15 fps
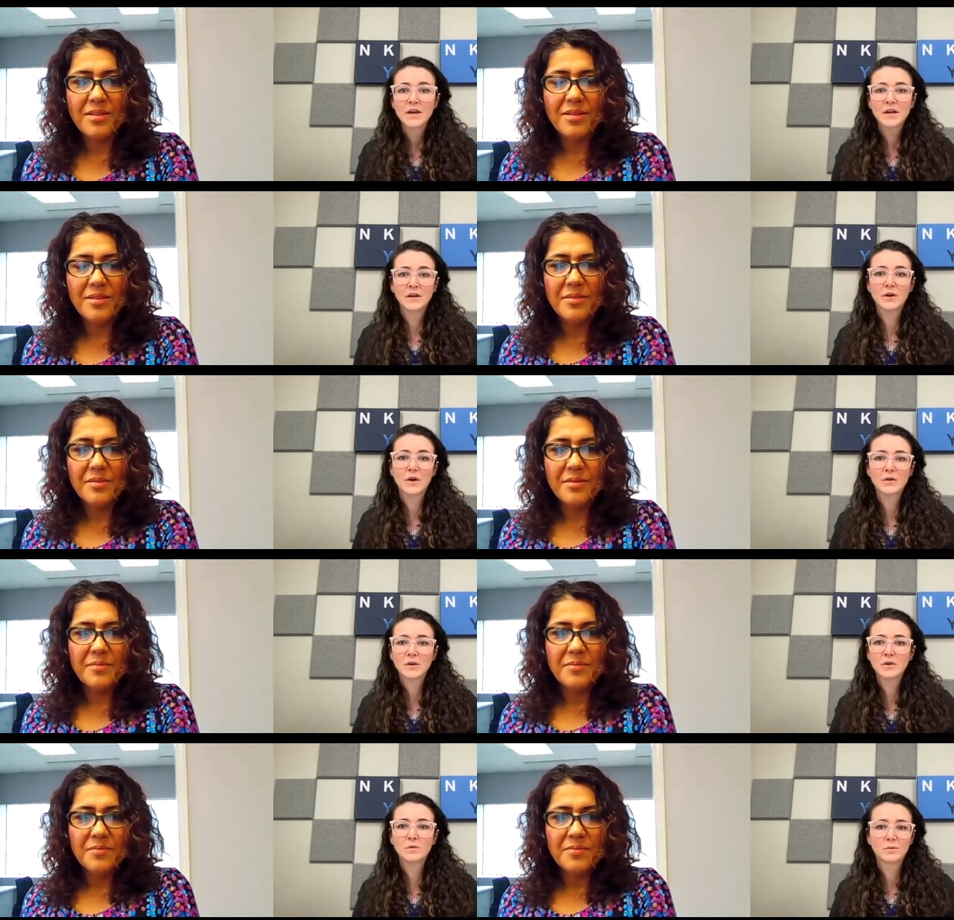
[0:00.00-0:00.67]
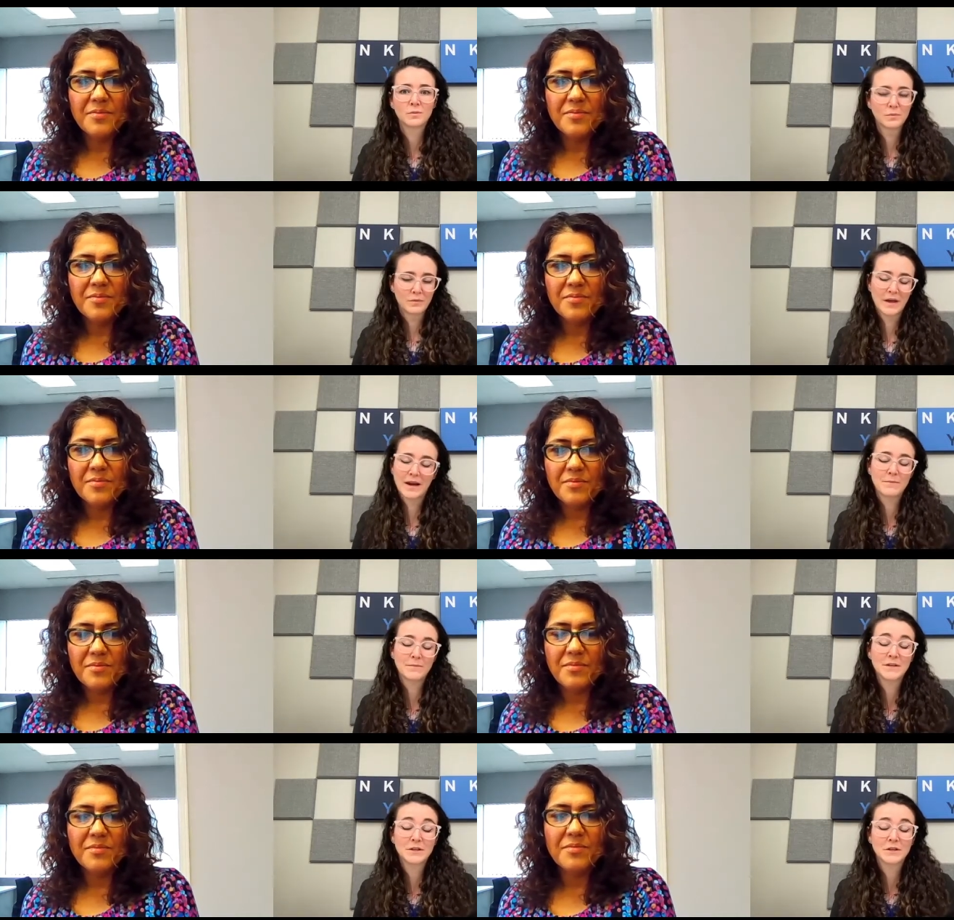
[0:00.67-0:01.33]
Speaker 1: You know, you,
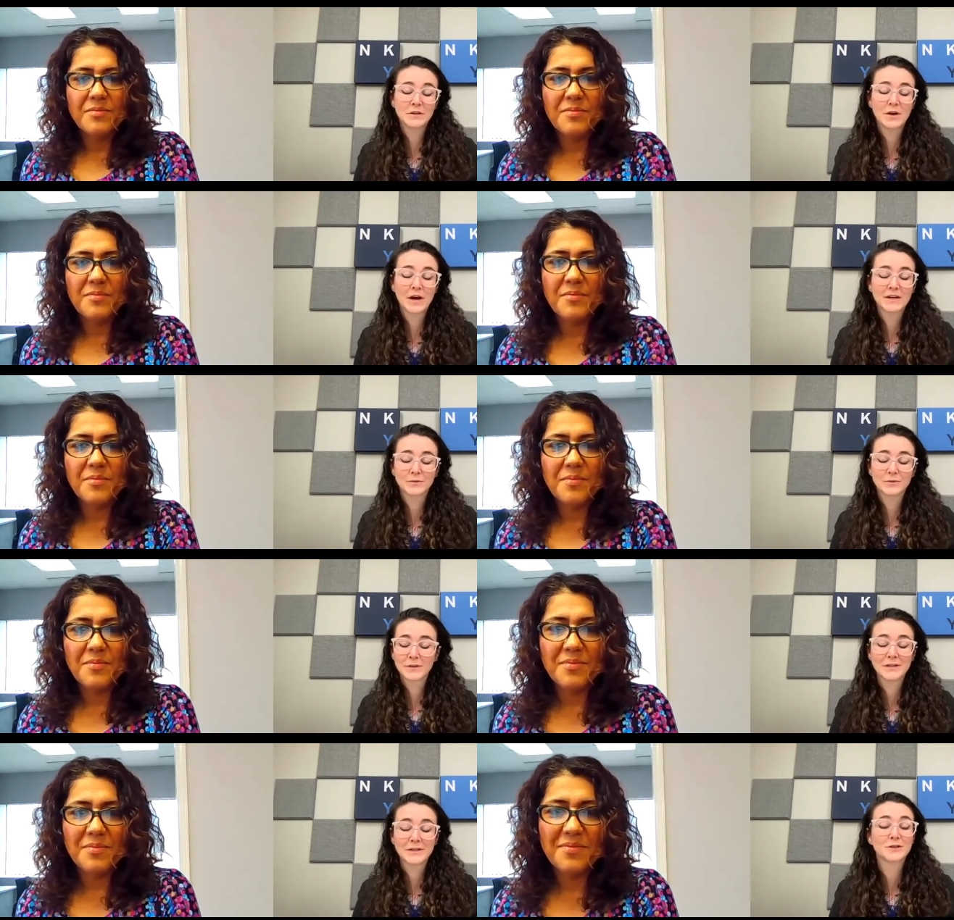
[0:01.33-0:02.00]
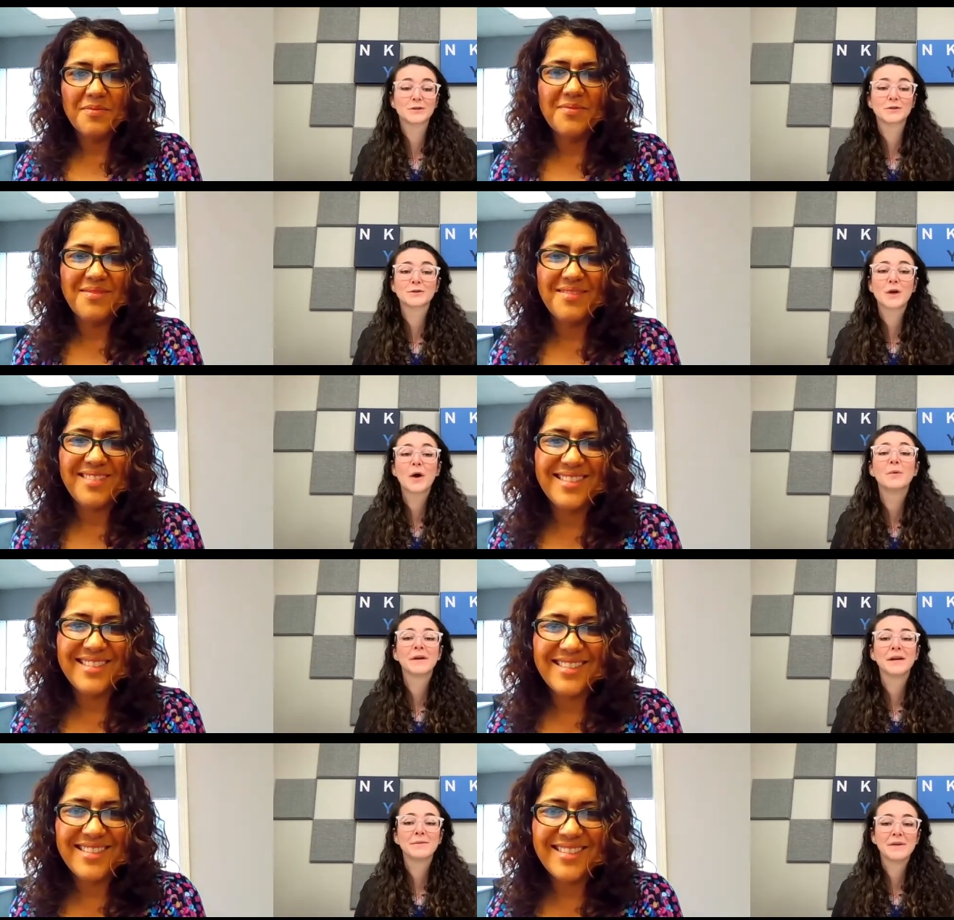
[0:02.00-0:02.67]
like I mentioned, you guys reach
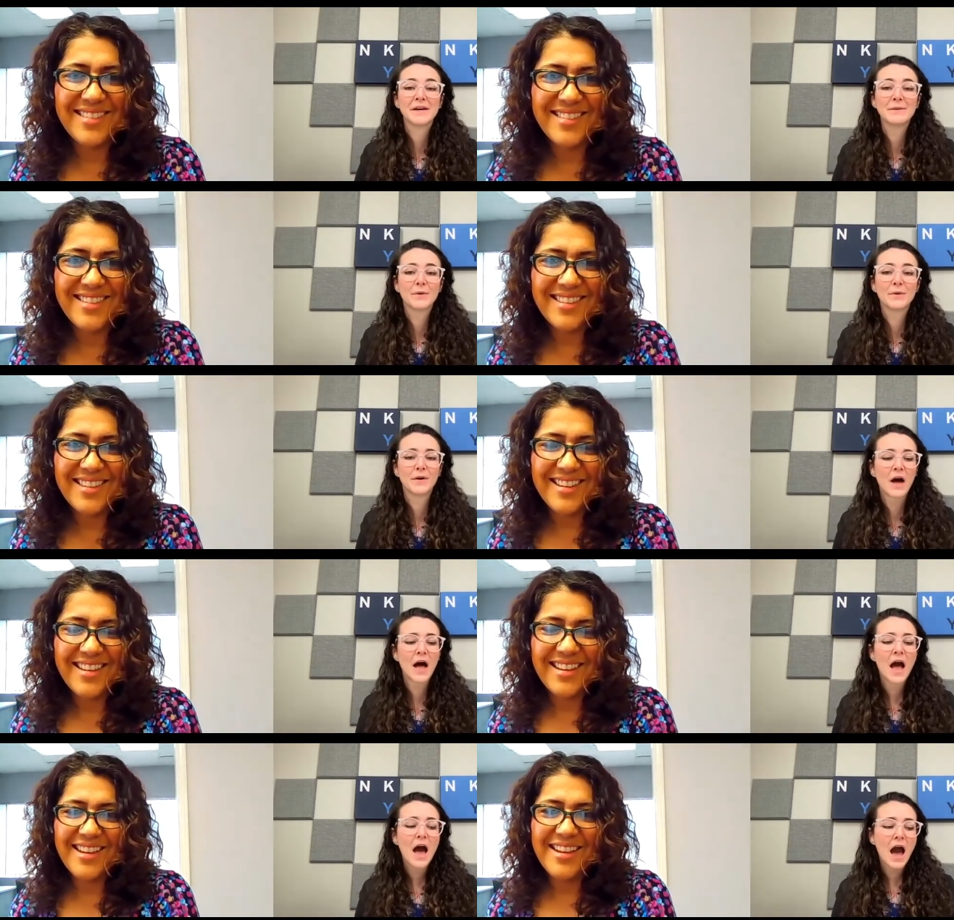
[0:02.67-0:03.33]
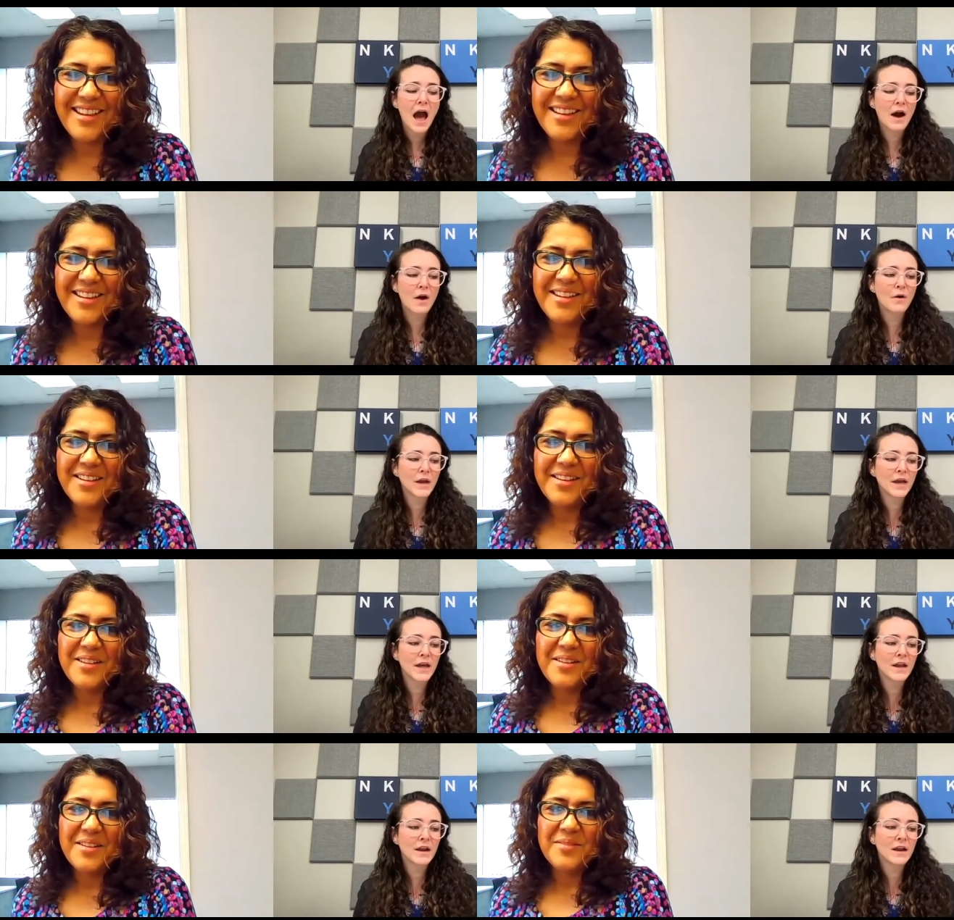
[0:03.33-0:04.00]
so many people.
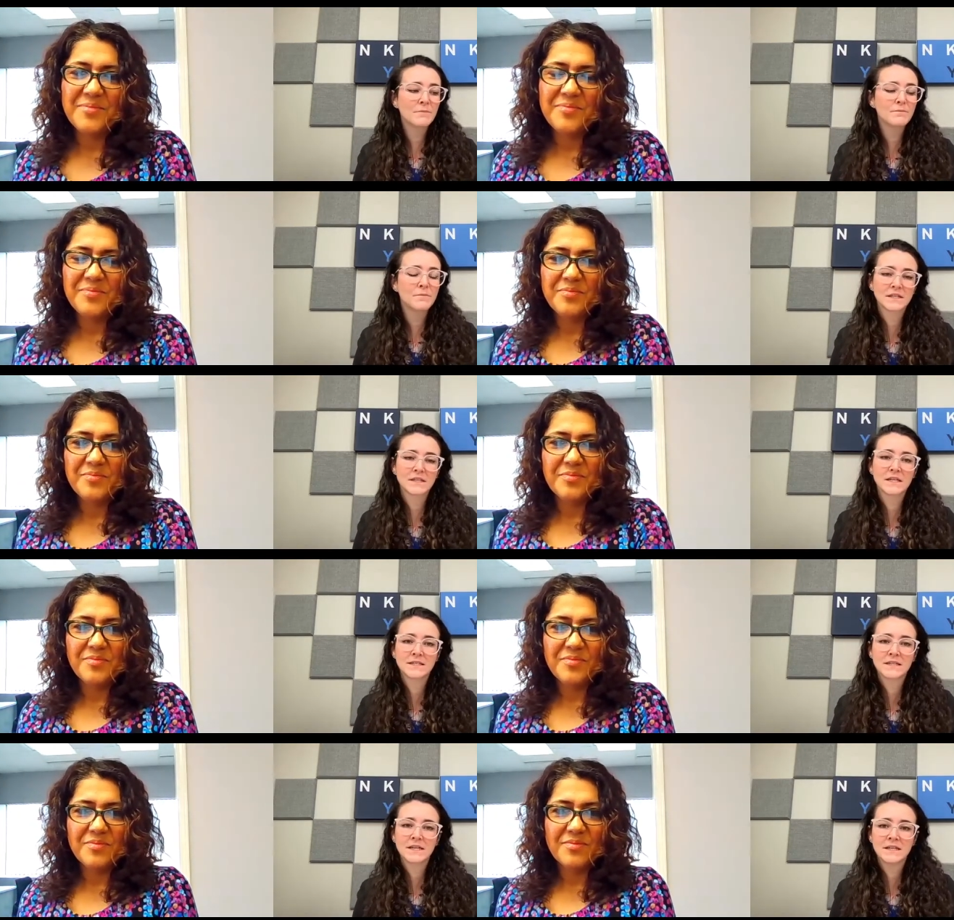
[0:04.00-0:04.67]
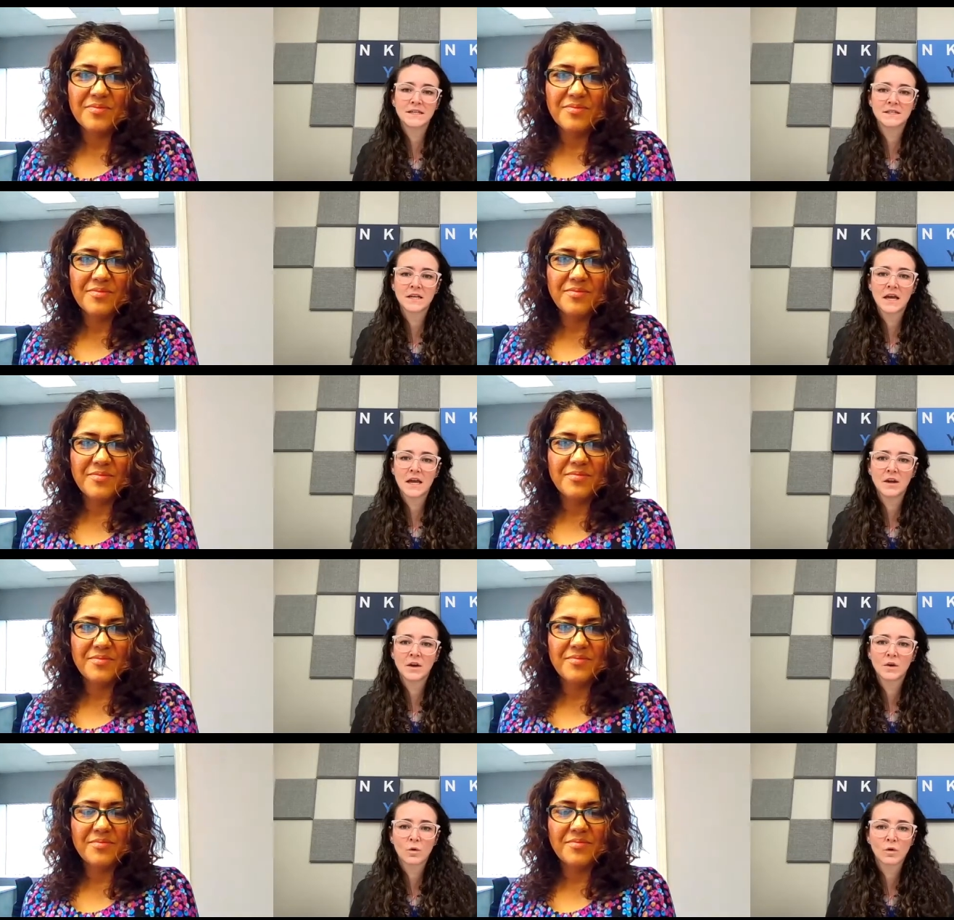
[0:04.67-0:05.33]
How can businesses
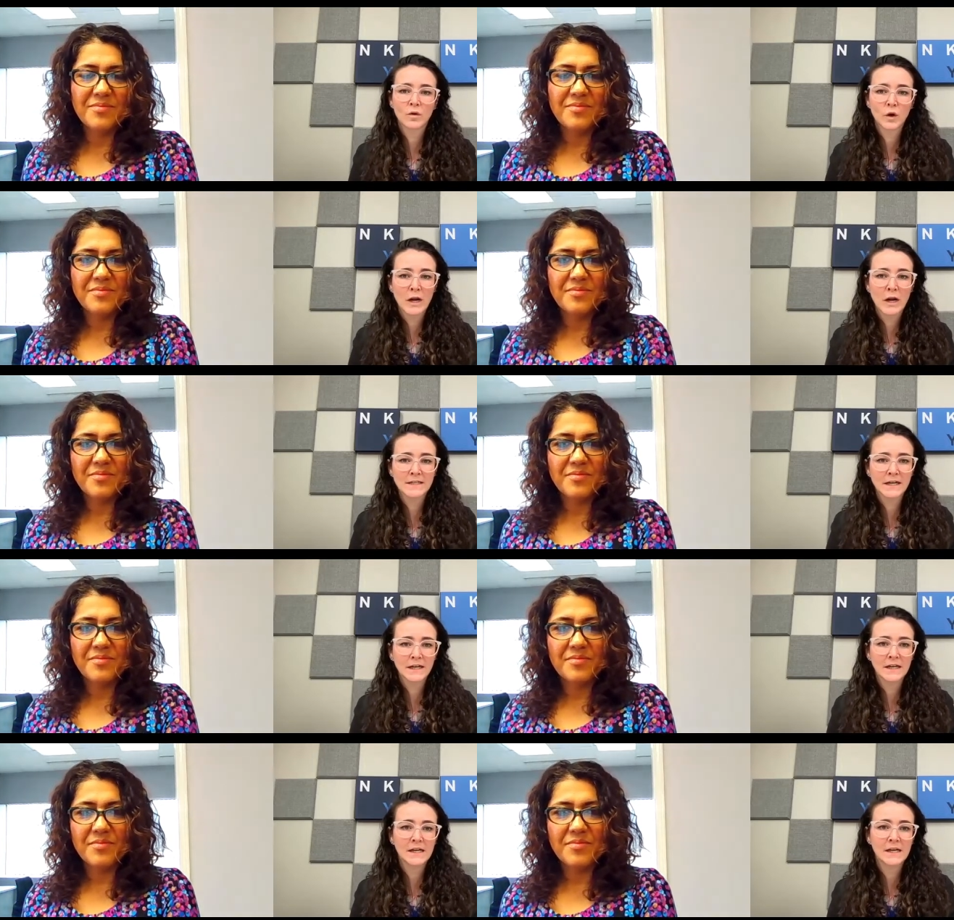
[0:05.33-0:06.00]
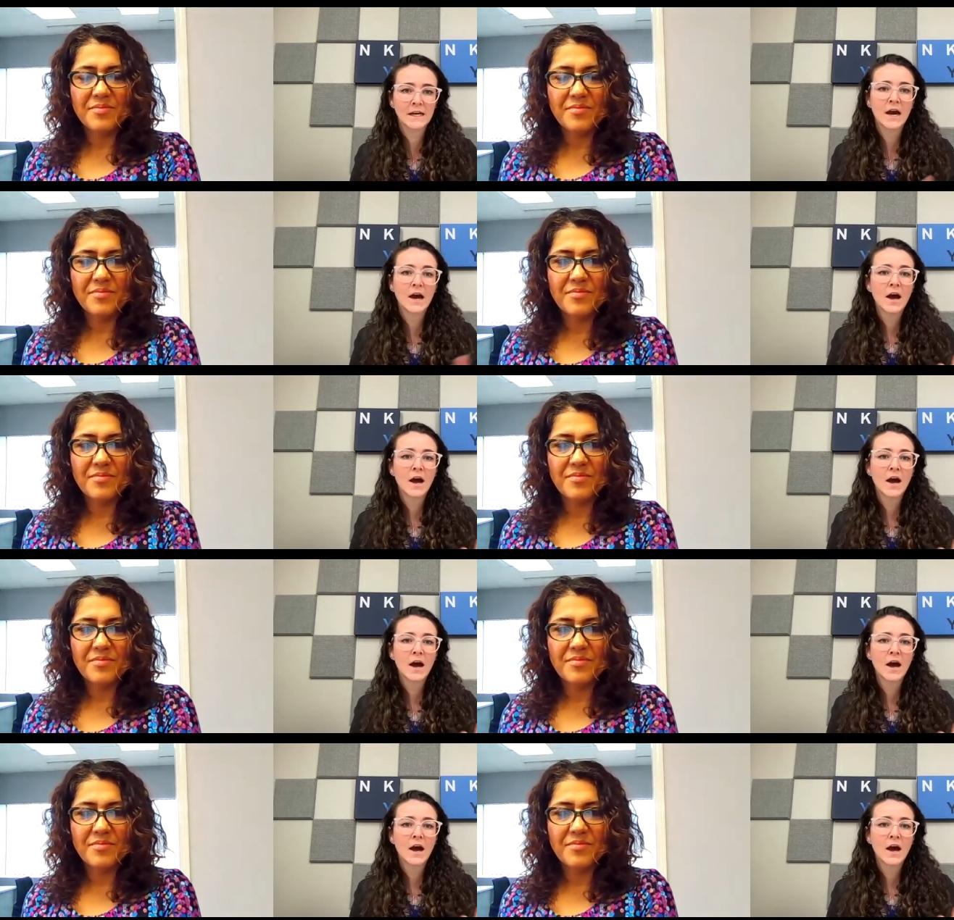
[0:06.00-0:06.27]
in Northern Kentucky